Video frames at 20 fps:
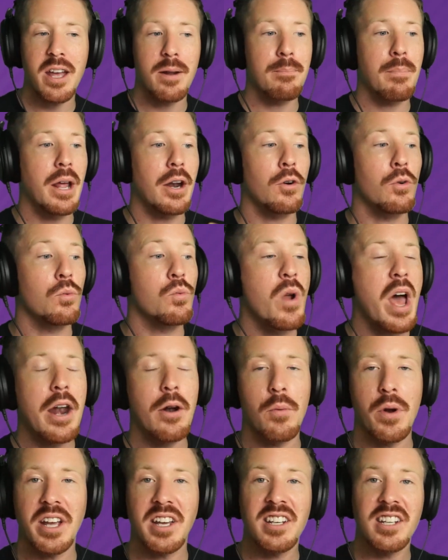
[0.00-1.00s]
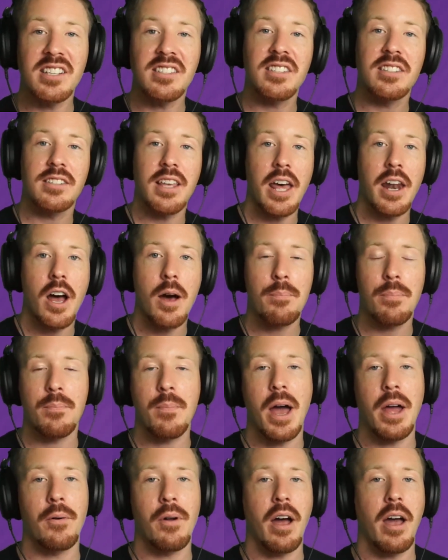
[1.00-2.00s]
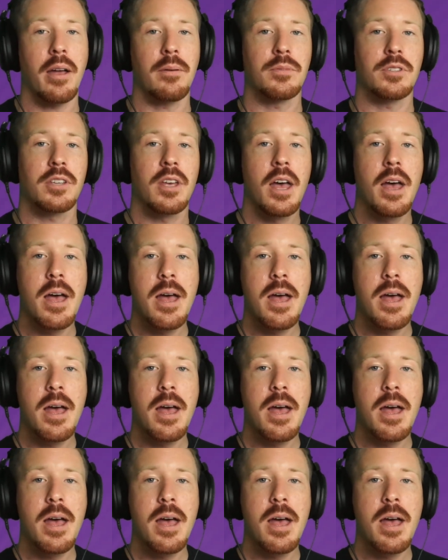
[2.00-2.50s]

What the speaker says: and better rhetoric to set up my rhymes?